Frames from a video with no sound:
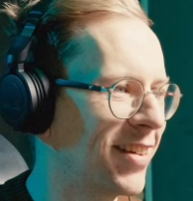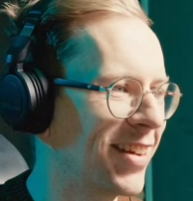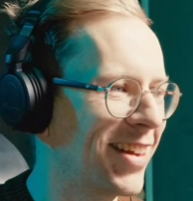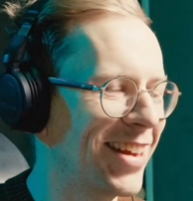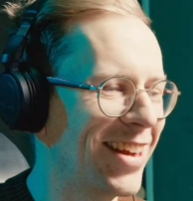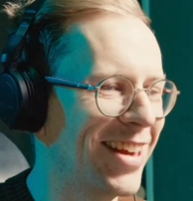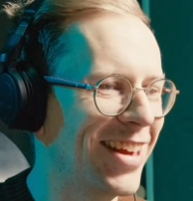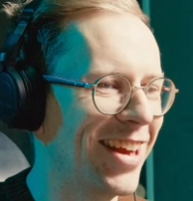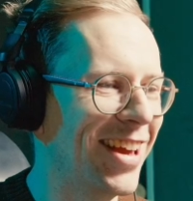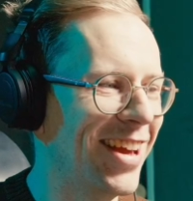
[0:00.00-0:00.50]

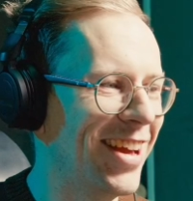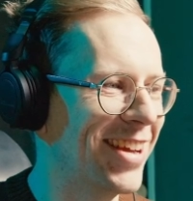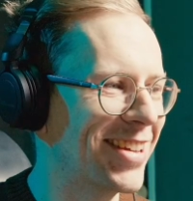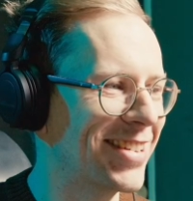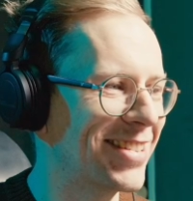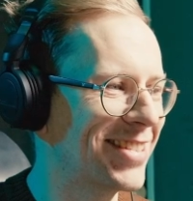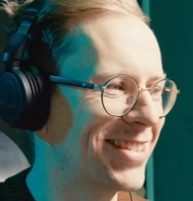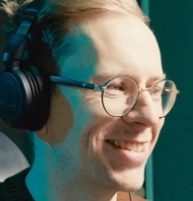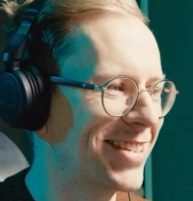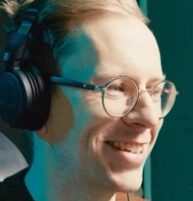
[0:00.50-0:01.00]

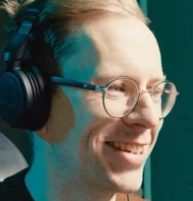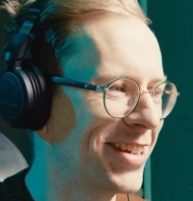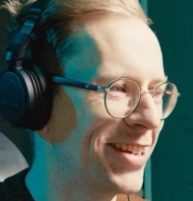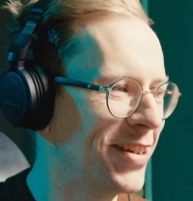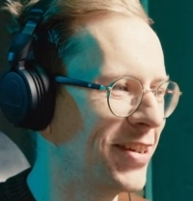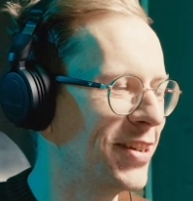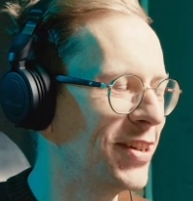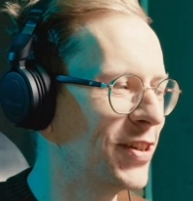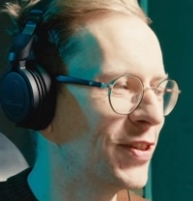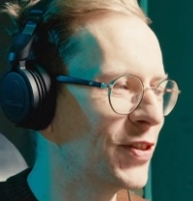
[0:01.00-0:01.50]
Yes.
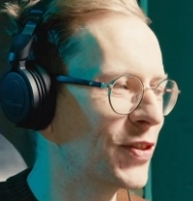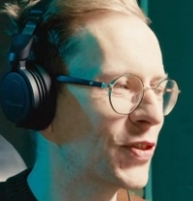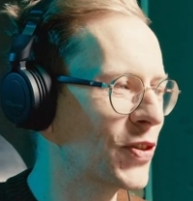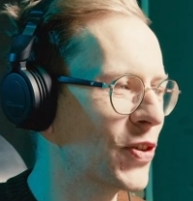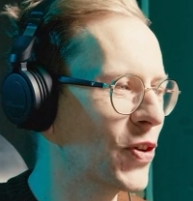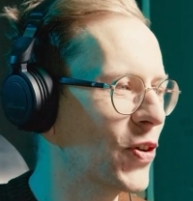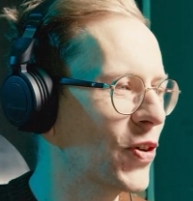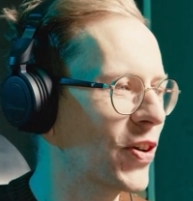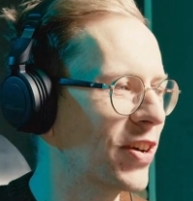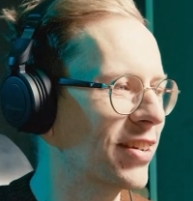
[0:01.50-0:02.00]

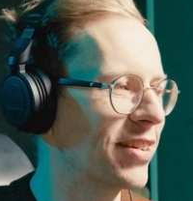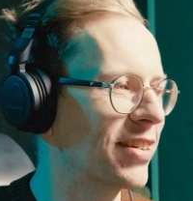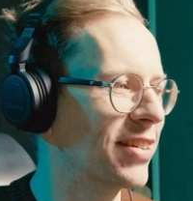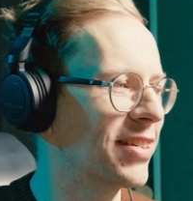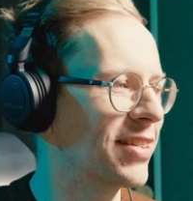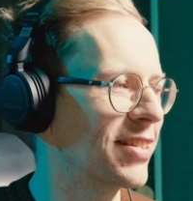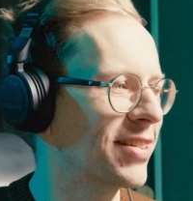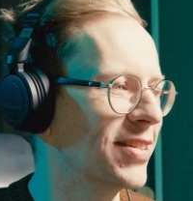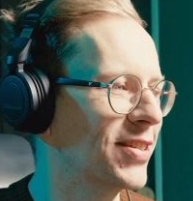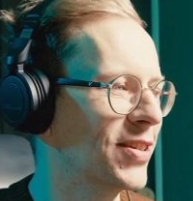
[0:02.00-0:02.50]
So
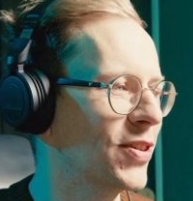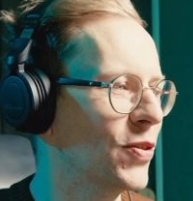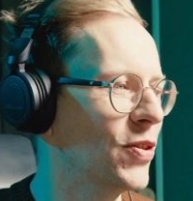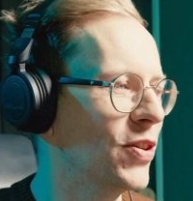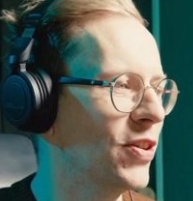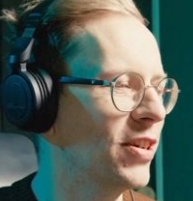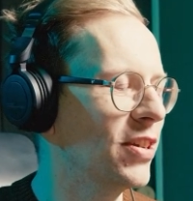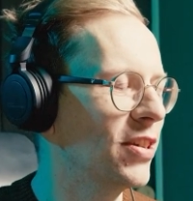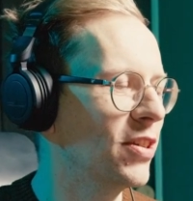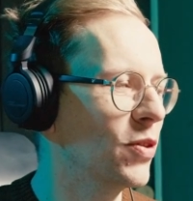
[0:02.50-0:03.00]

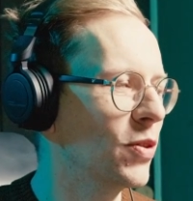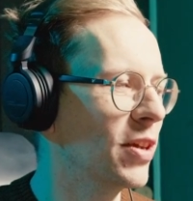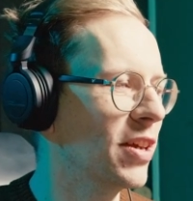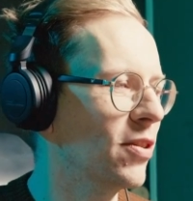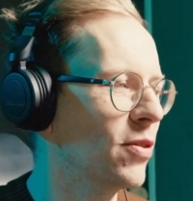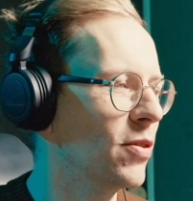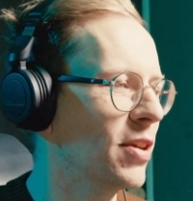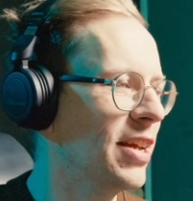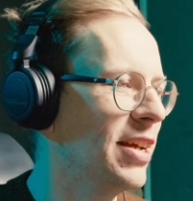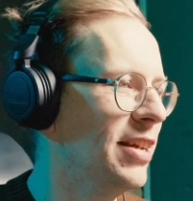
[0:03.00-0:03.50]
you
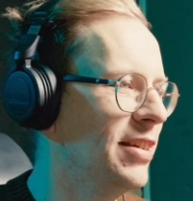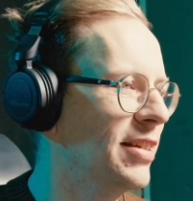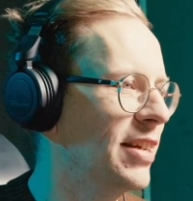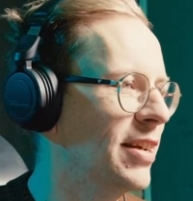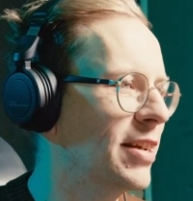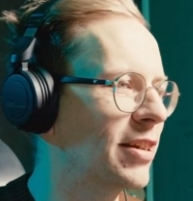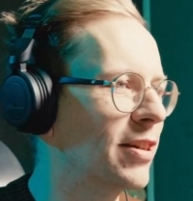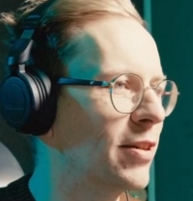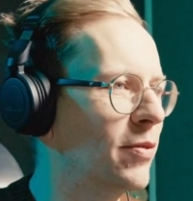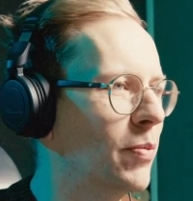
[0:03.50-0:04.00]
can get
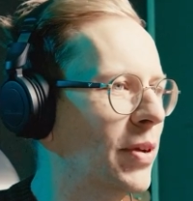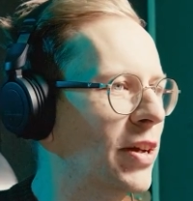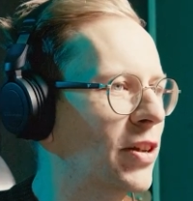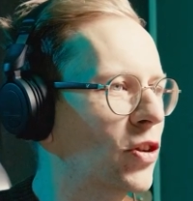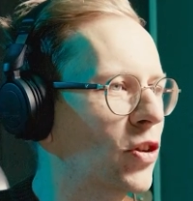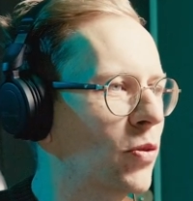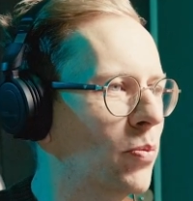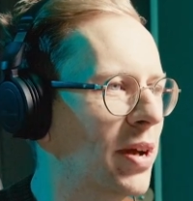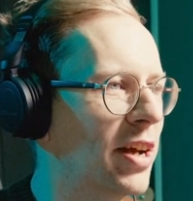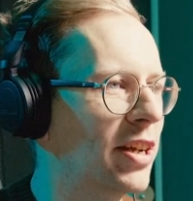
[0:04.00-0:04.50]
them to
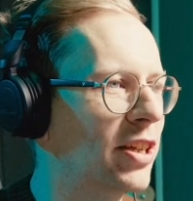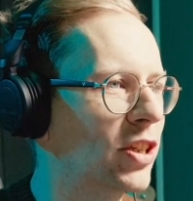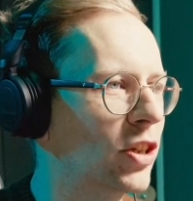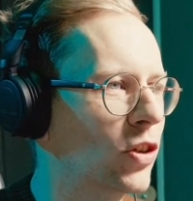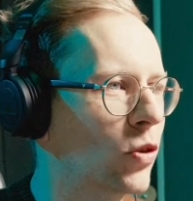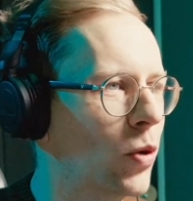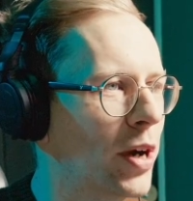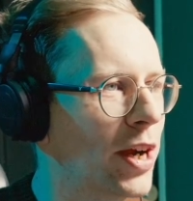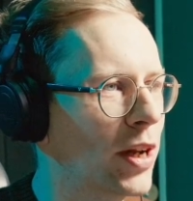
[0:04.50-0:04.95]
match quite